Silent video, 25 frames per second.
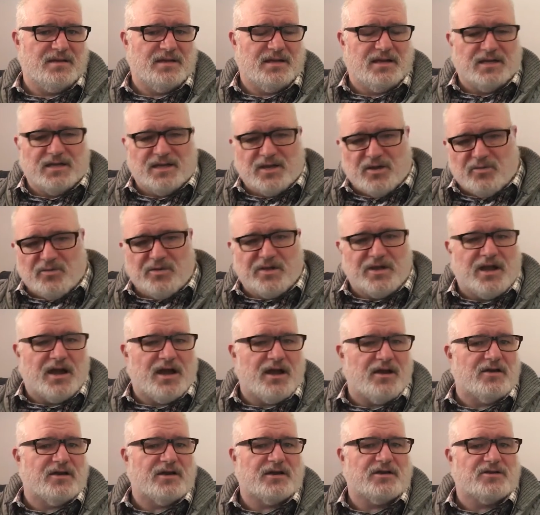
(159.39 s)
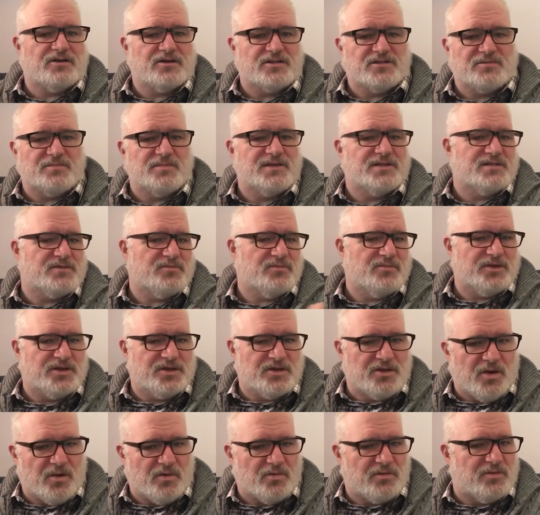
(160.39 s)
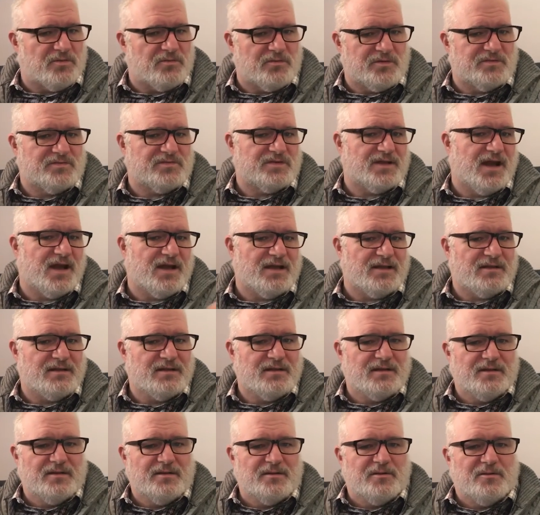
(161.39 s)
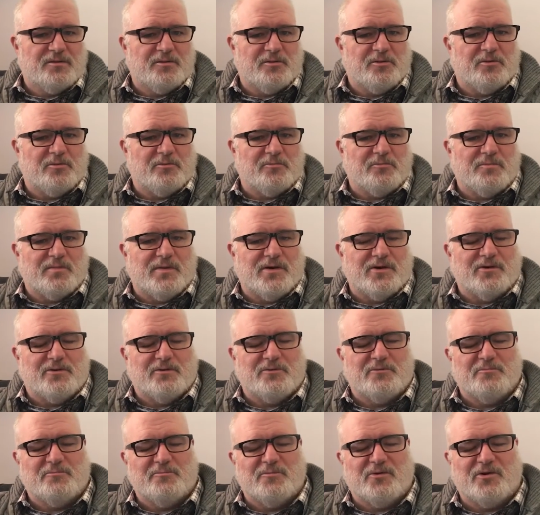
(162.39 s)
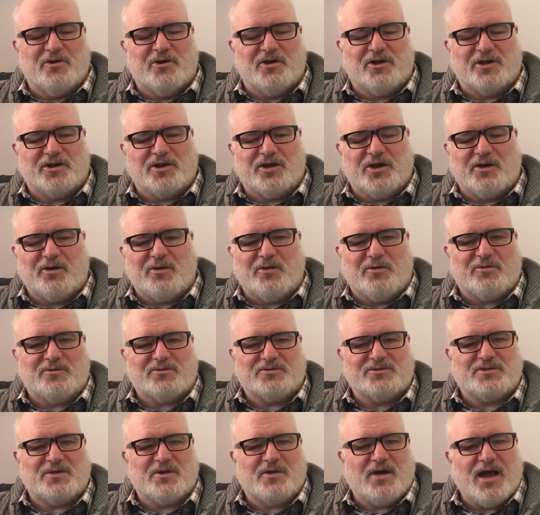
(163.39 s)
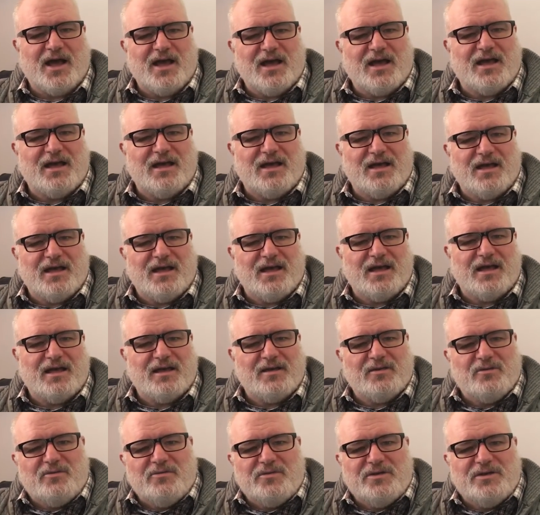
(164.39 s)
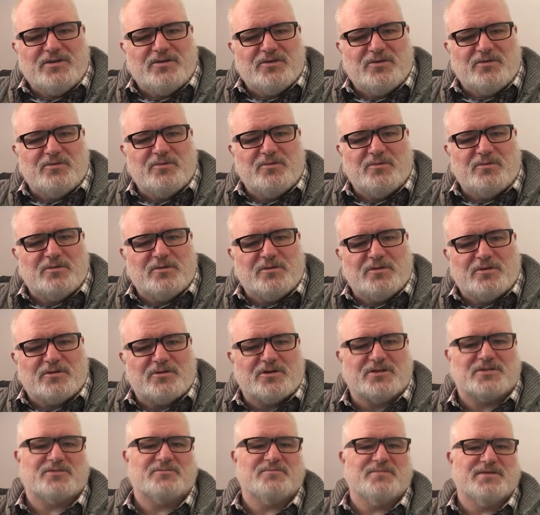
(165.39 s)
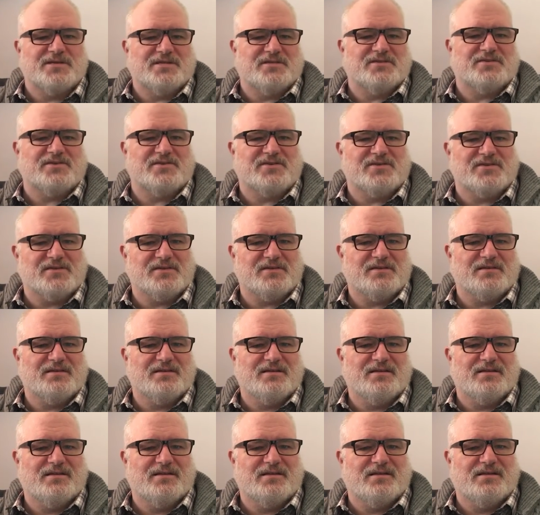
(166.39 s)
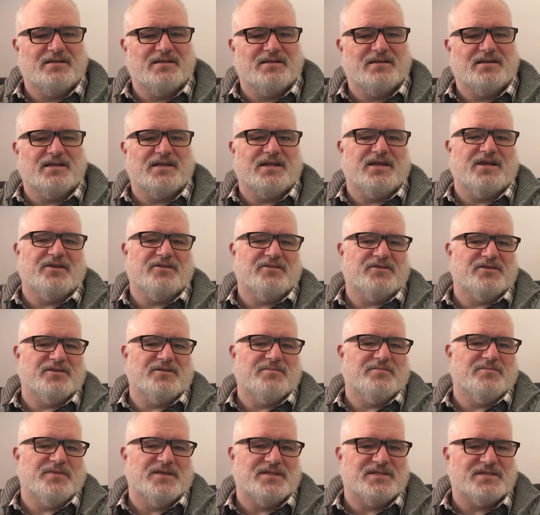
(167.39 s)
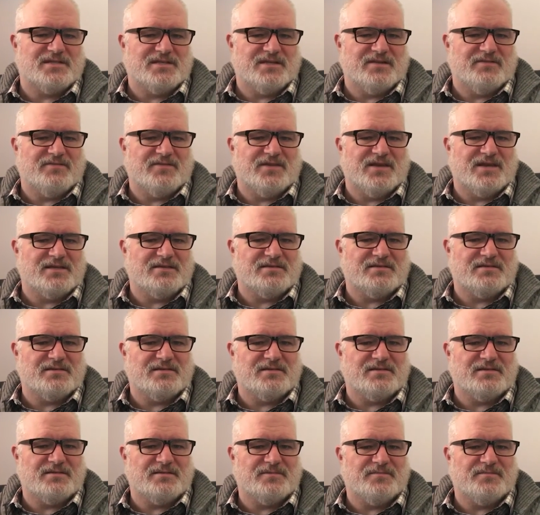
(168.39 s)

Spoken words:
And here we are at Christmas, and we know that we've got more to go. So how do we do Christmas here in the midst of this?